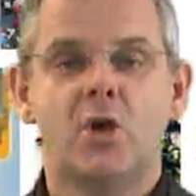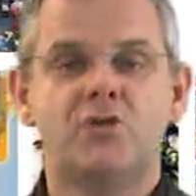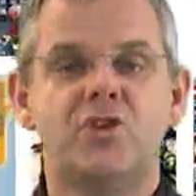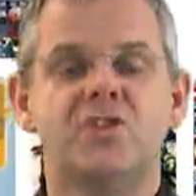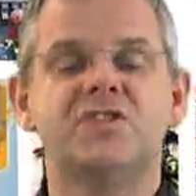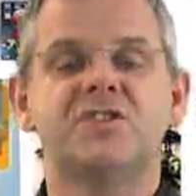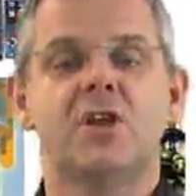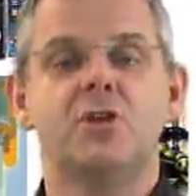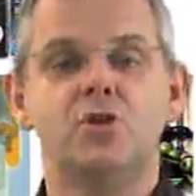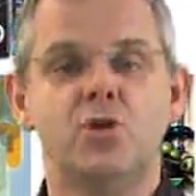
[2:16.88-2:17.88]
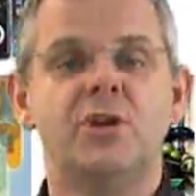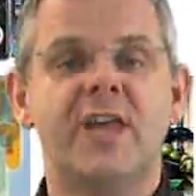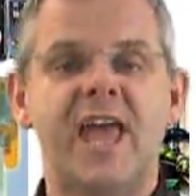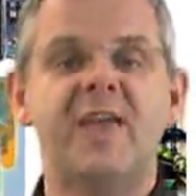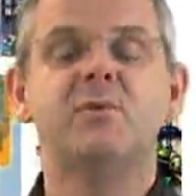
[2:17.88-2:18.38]
does your
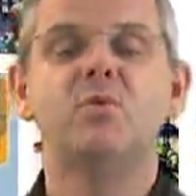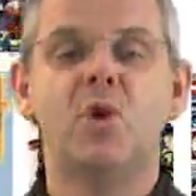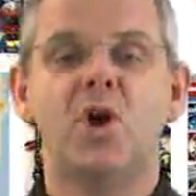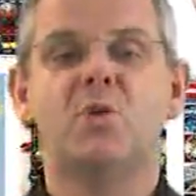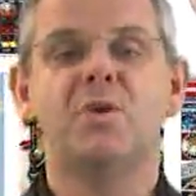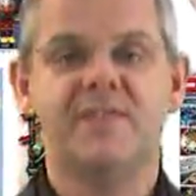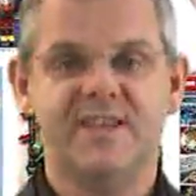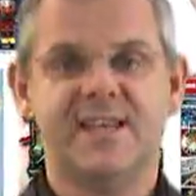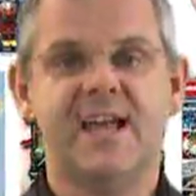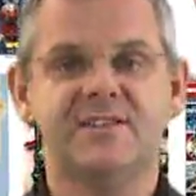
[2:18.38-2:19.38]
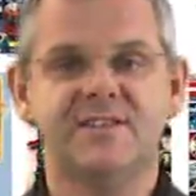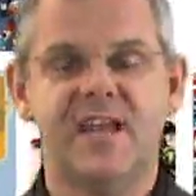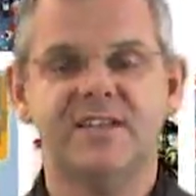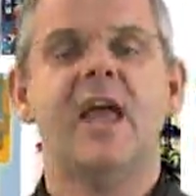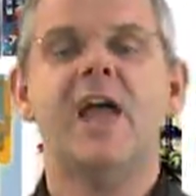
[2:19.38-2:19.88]
game work with this
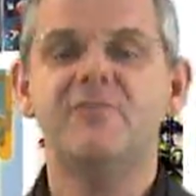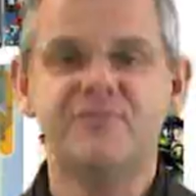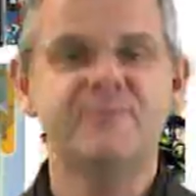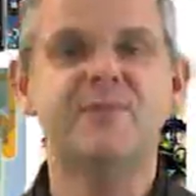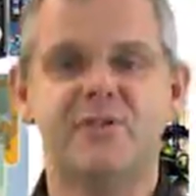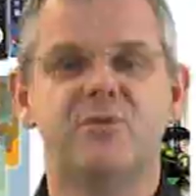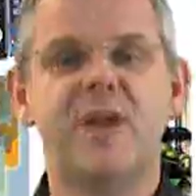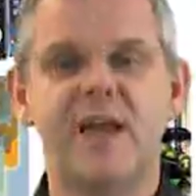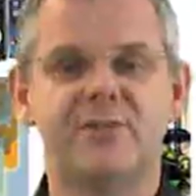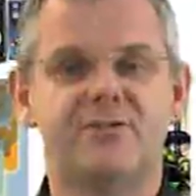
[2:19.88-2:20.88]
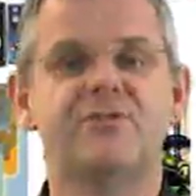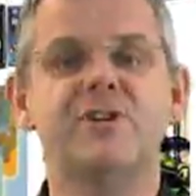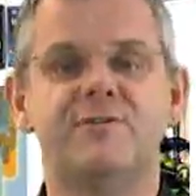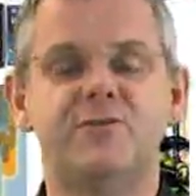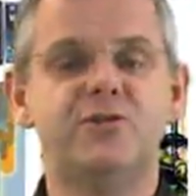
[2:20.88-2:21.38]
handset? Every month we had 3
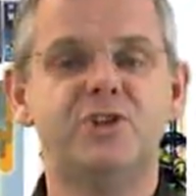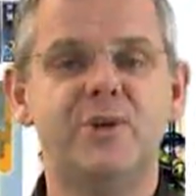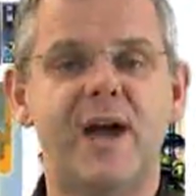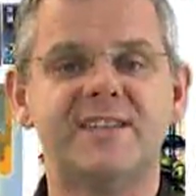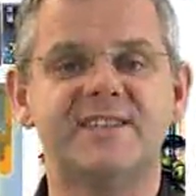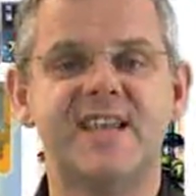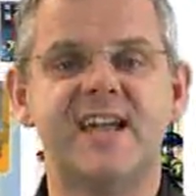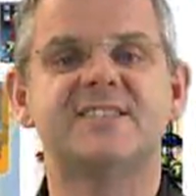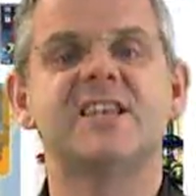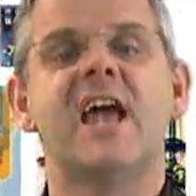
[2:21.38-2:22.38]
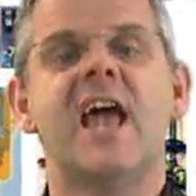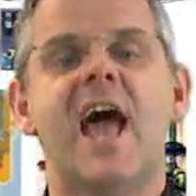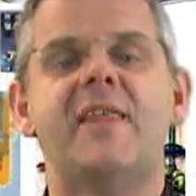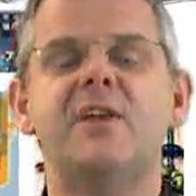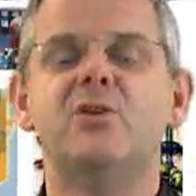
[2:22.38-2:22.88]
or 4 new handsets
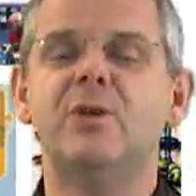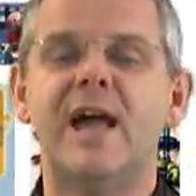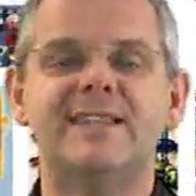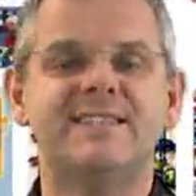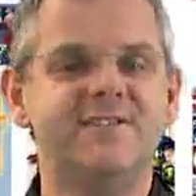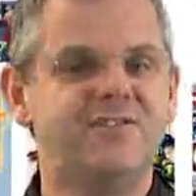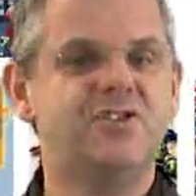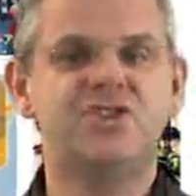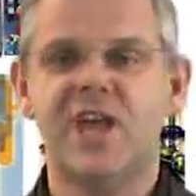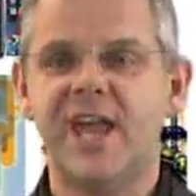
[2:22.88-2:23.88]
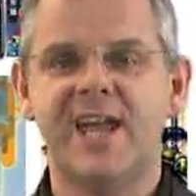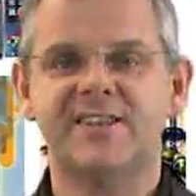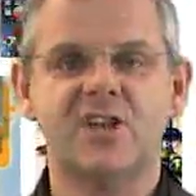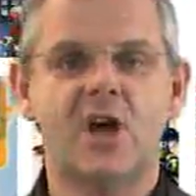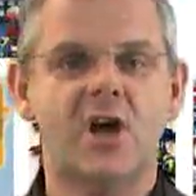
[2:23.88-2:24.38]
and they all had different
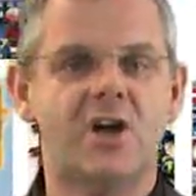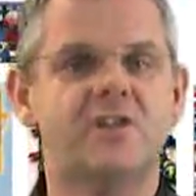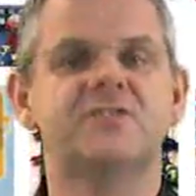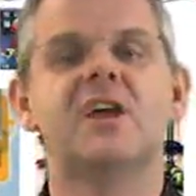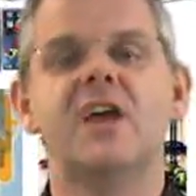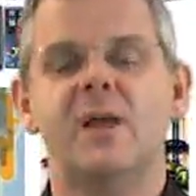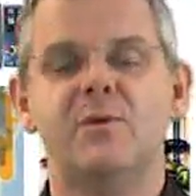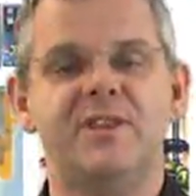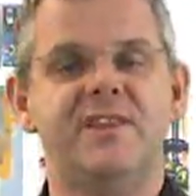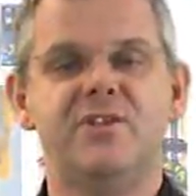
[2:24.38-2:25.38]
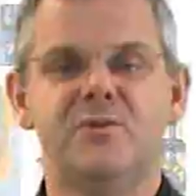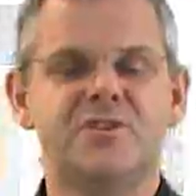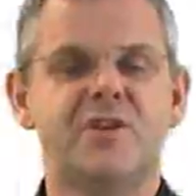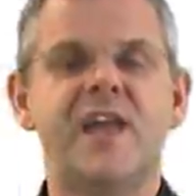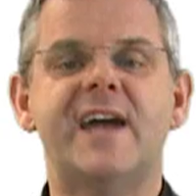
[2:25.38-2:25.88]
JSRs within them.
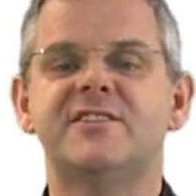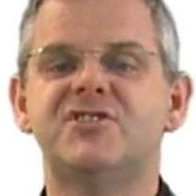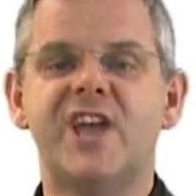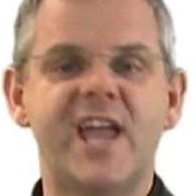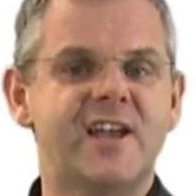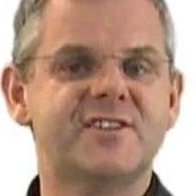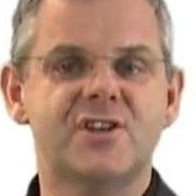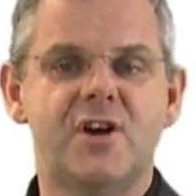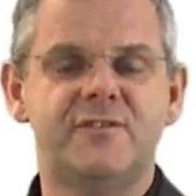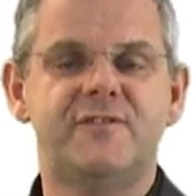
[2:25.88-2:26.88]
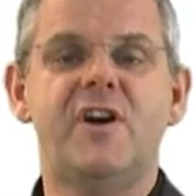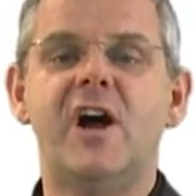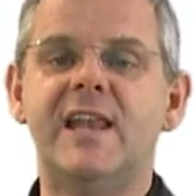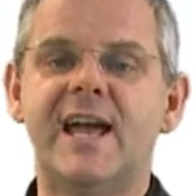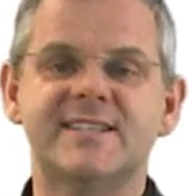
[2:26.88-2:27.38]
So they had a JSR for
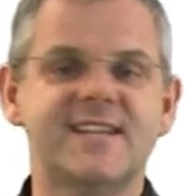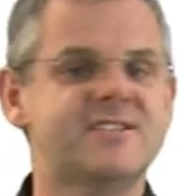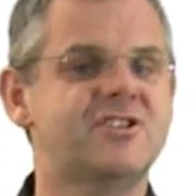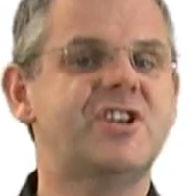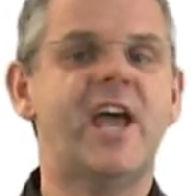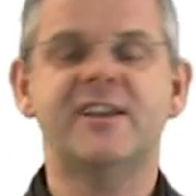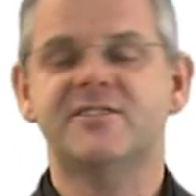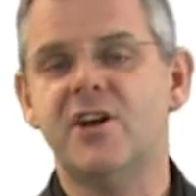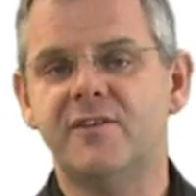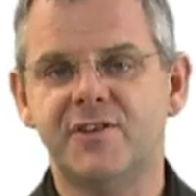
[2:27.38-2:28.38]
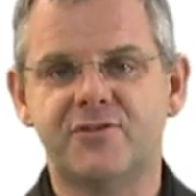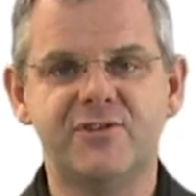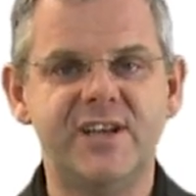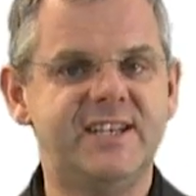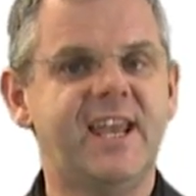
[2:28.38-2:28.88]
file access, a JSR for
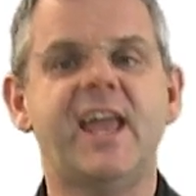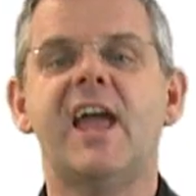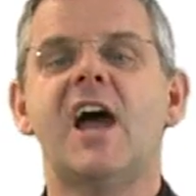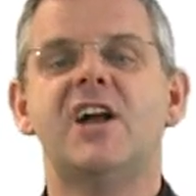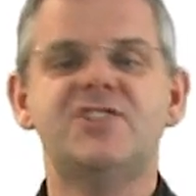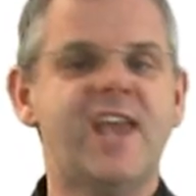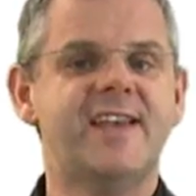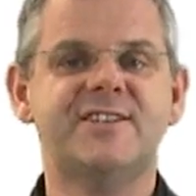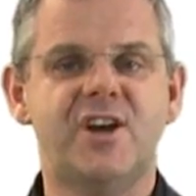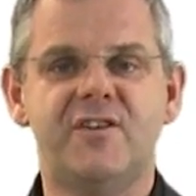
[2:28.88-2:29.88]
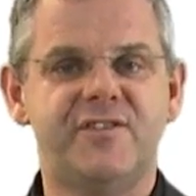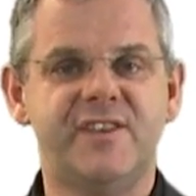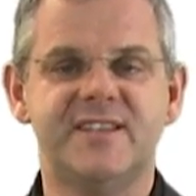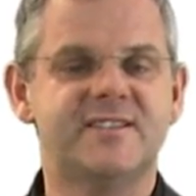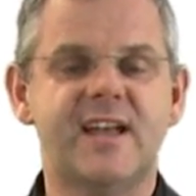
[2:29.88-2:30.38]
3D, a JSR for
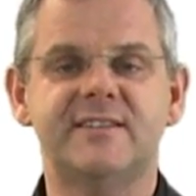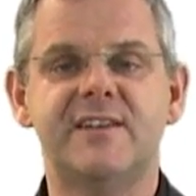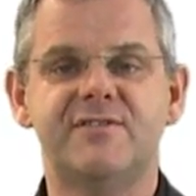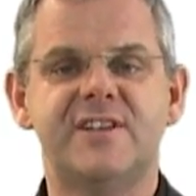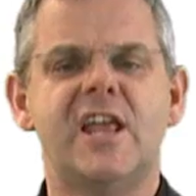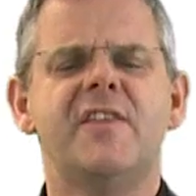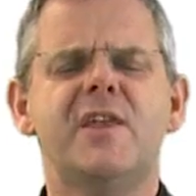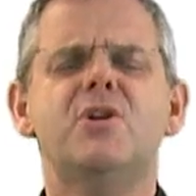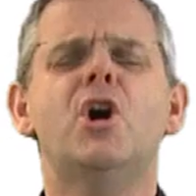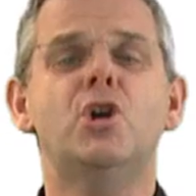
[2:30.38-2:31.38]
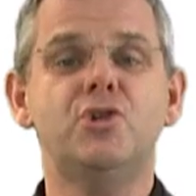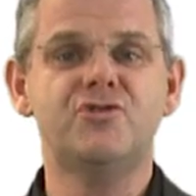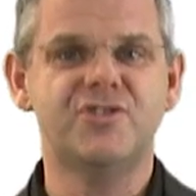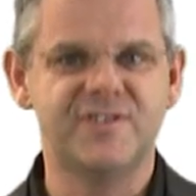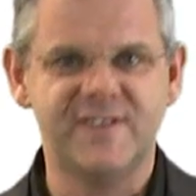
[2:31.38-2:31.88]
this, that and everything. There were
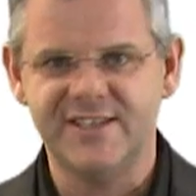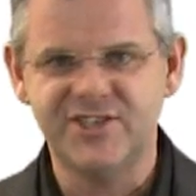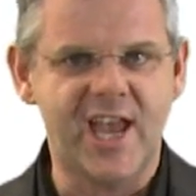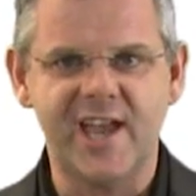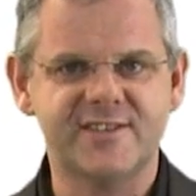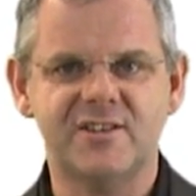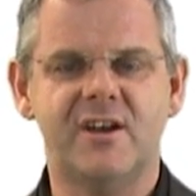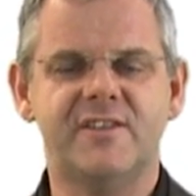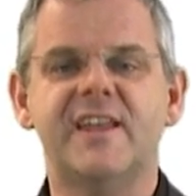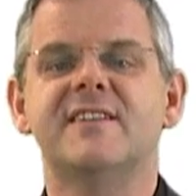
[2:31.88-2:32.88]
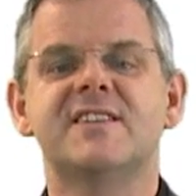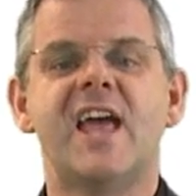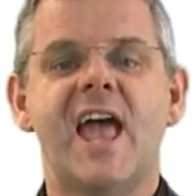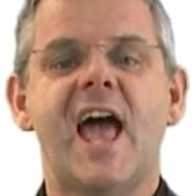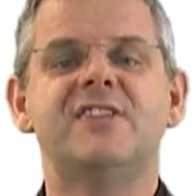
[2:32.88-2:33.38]
hundreds of these JSR things,
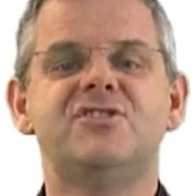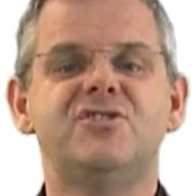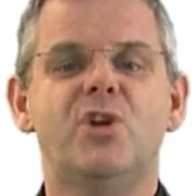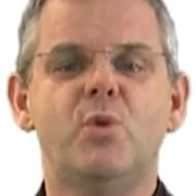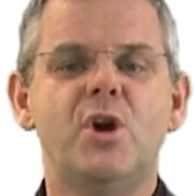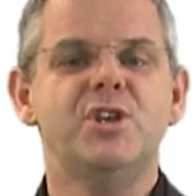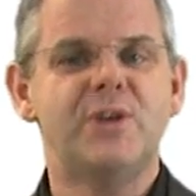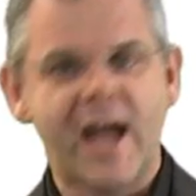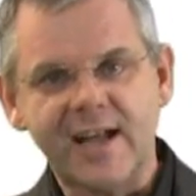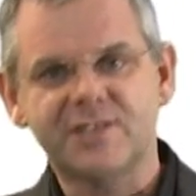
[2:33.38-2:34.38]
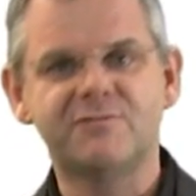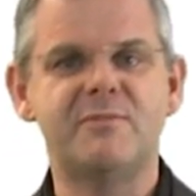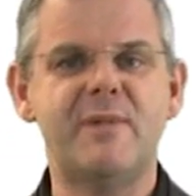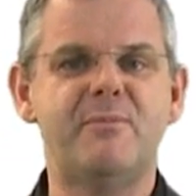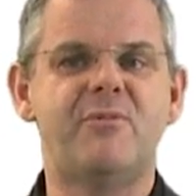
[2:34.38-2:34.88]
and you know what? You had to
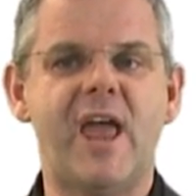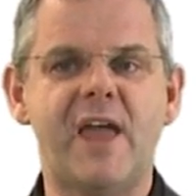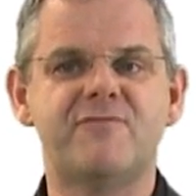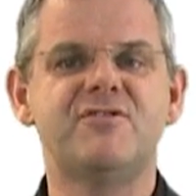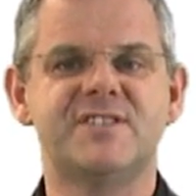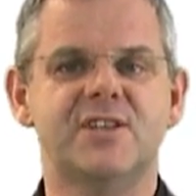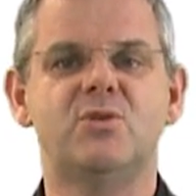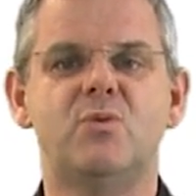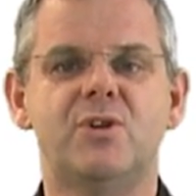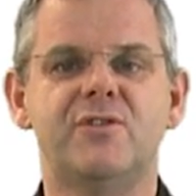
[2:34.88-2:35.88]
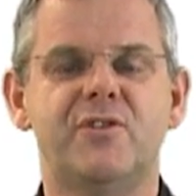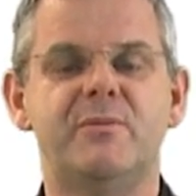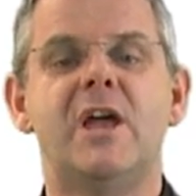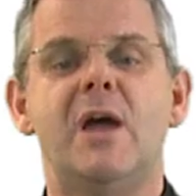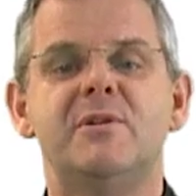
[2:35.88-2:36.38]
remember every single one of them
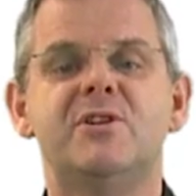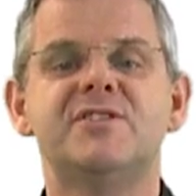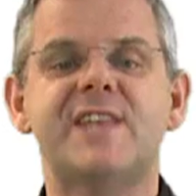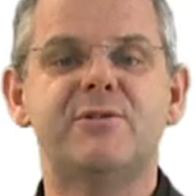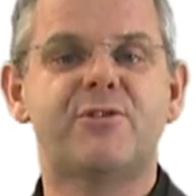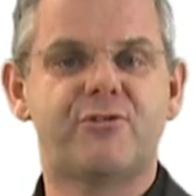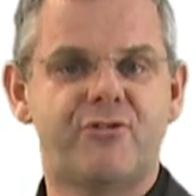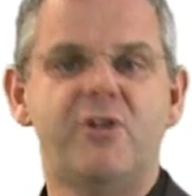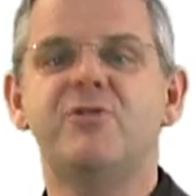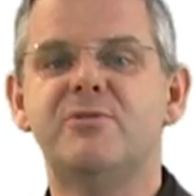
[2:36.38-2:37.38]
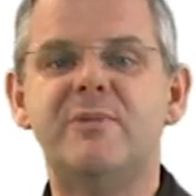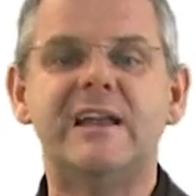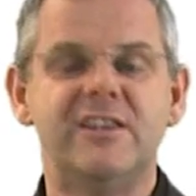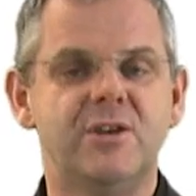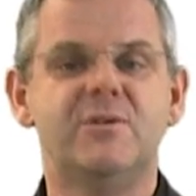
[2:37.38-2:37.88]
because they would throw them at
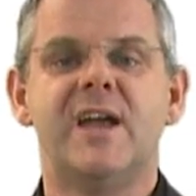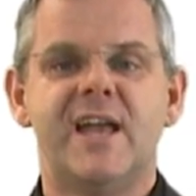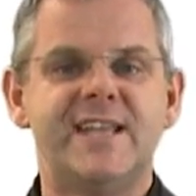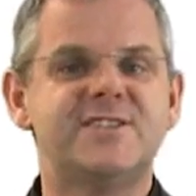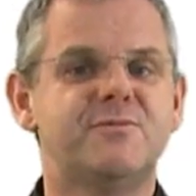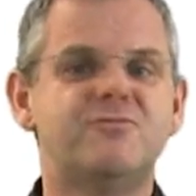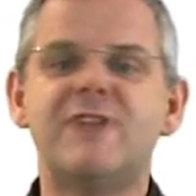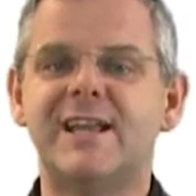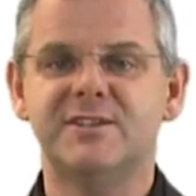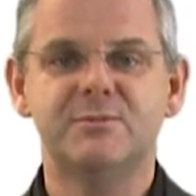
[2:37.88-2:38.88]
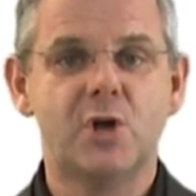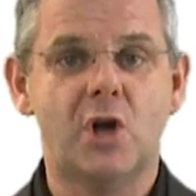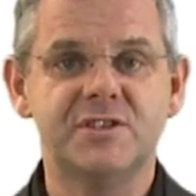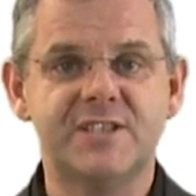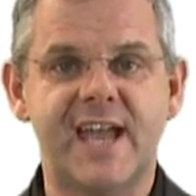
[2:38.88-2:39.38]
you in some random
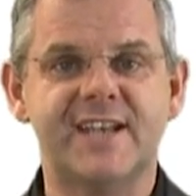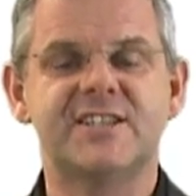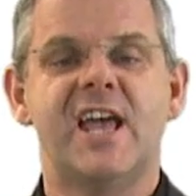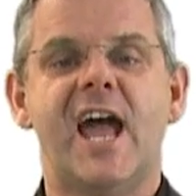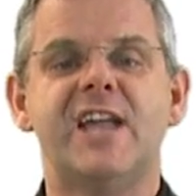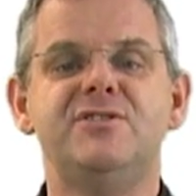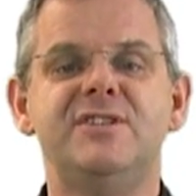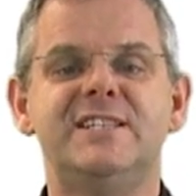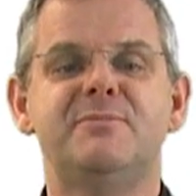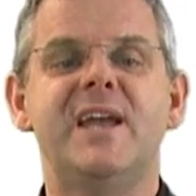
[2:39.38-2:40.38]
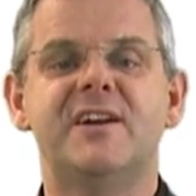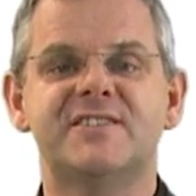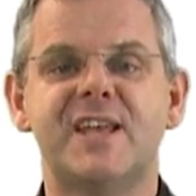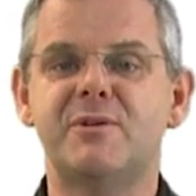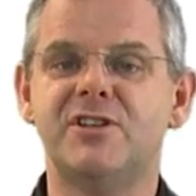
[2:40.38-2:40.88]
context and you need to be able to
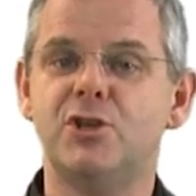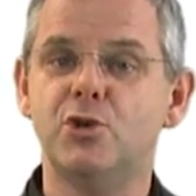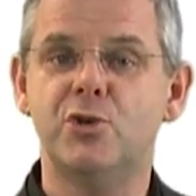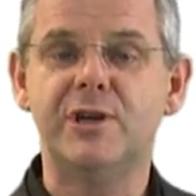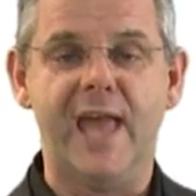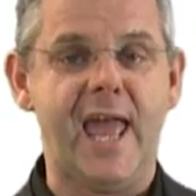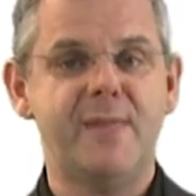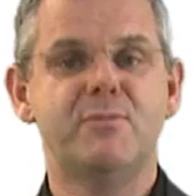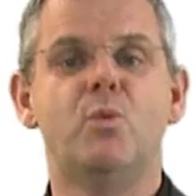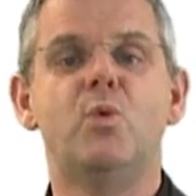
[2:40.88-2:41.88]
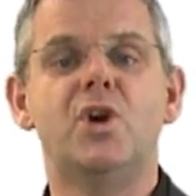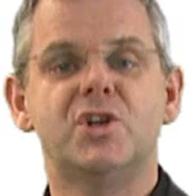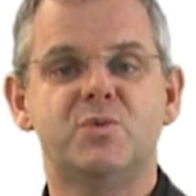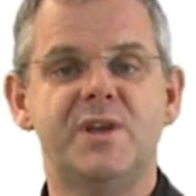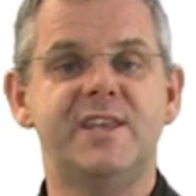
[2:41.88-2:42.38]
say whether your game
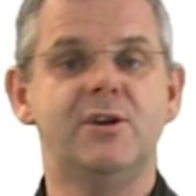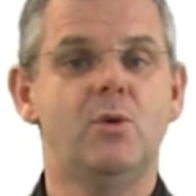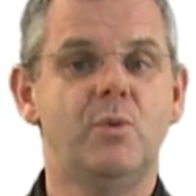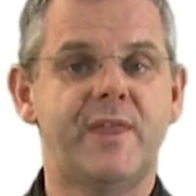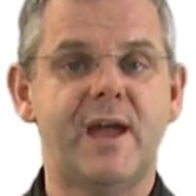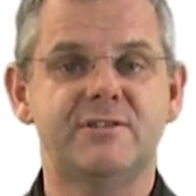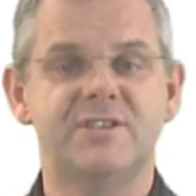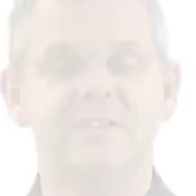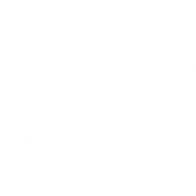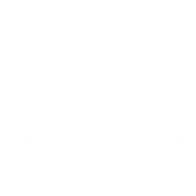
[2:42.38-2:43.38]
worked with it or without it.